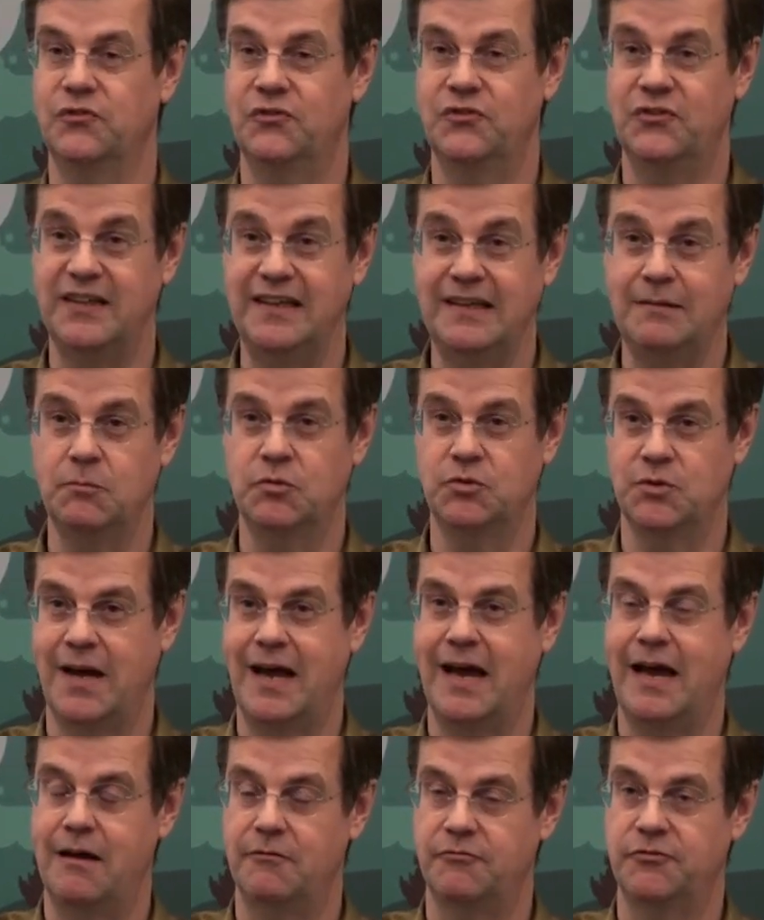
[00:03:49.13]
seem to
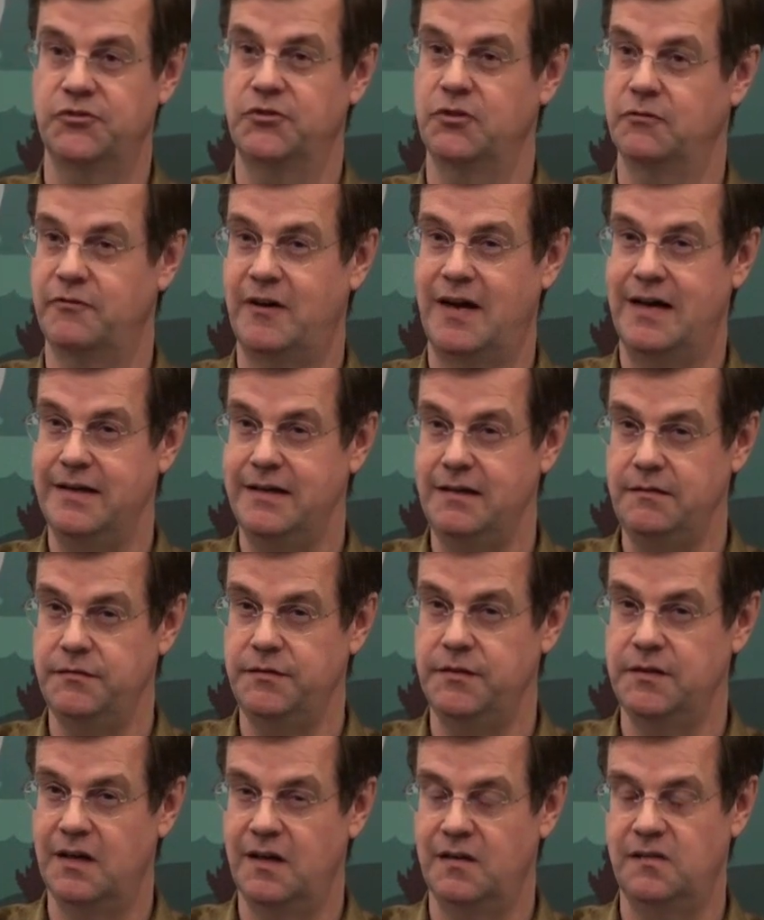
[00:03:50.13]
have
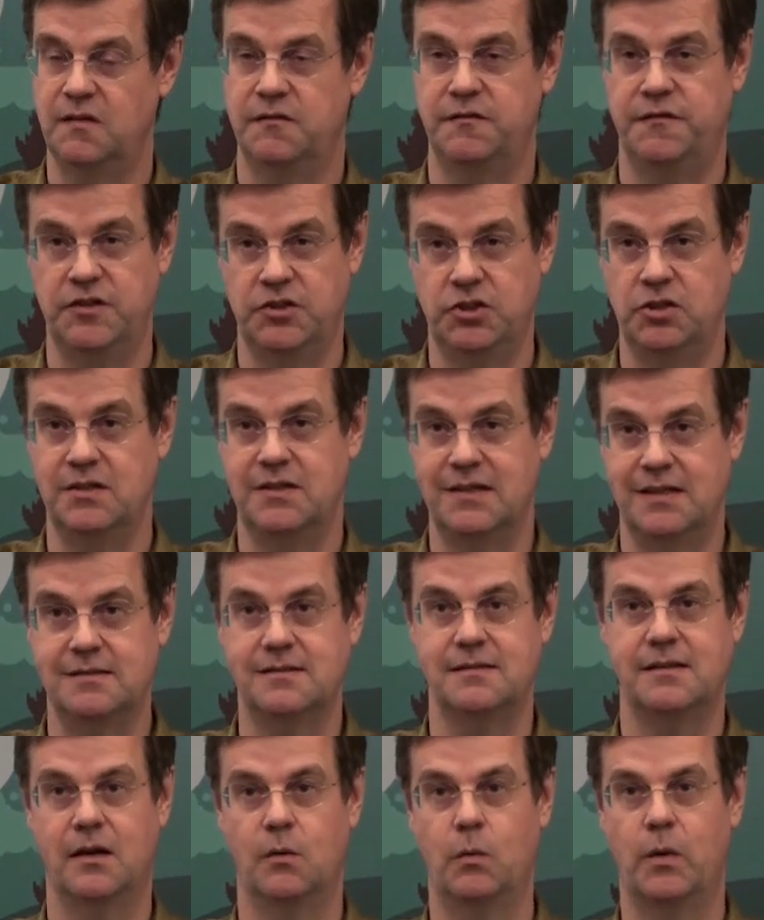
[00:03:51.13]
survived as efficient
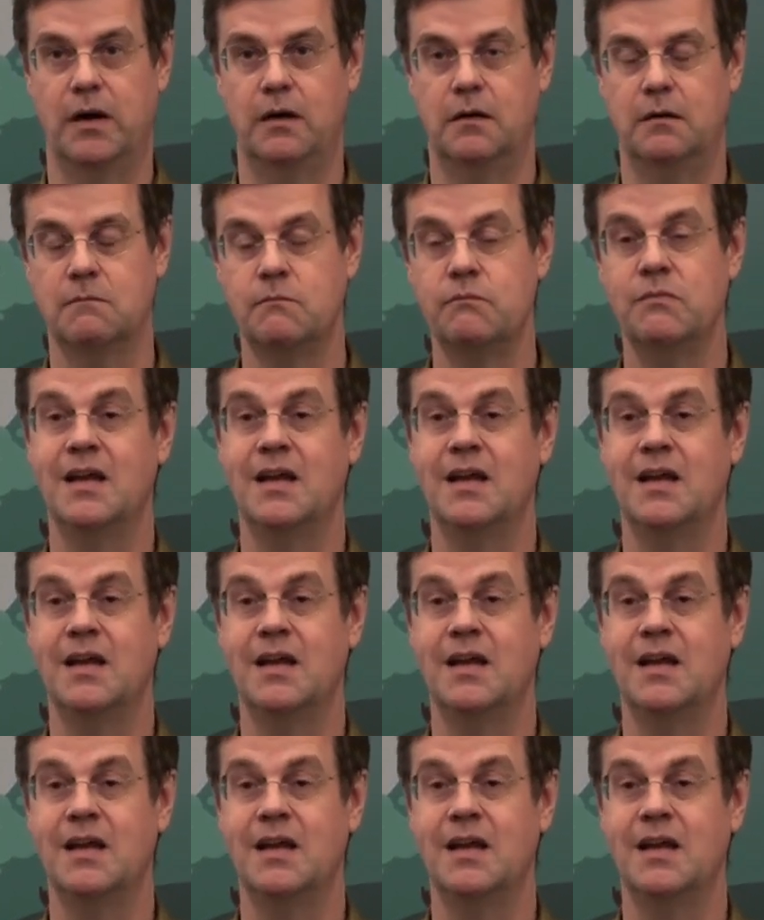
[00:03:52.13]
as they were.